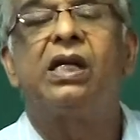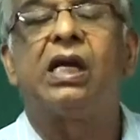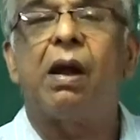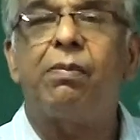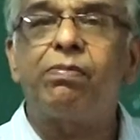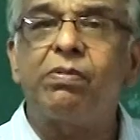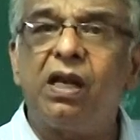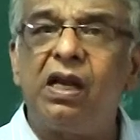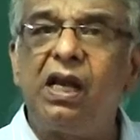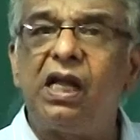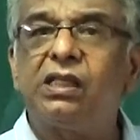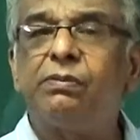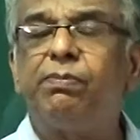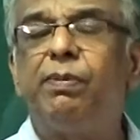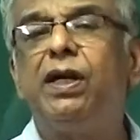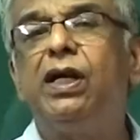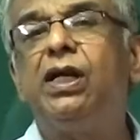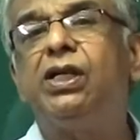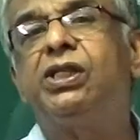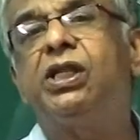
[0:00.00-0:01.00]
Capital
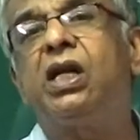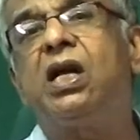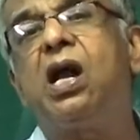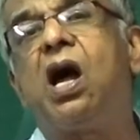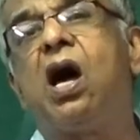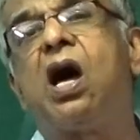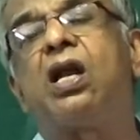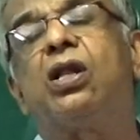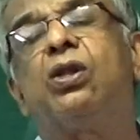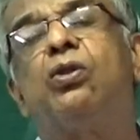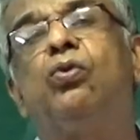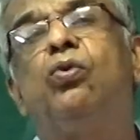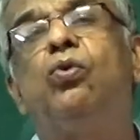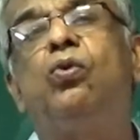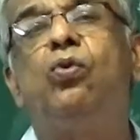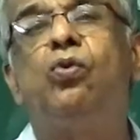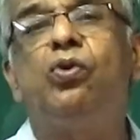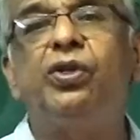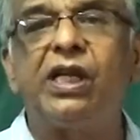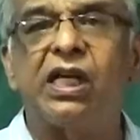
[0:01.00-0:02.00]
expenditure are
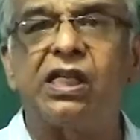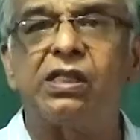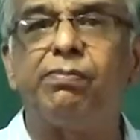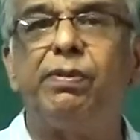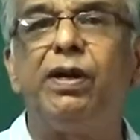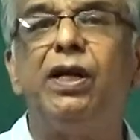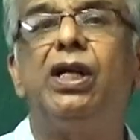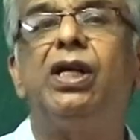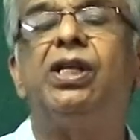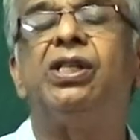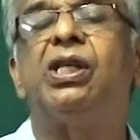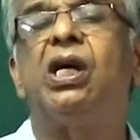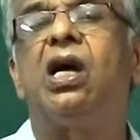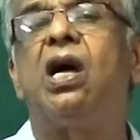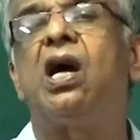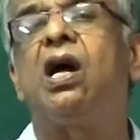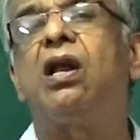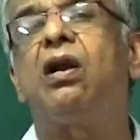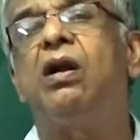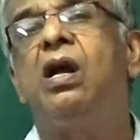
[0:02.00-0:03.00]
those
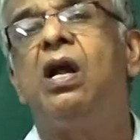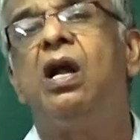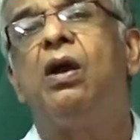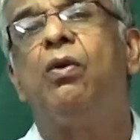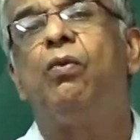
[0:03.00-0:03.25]
expenditure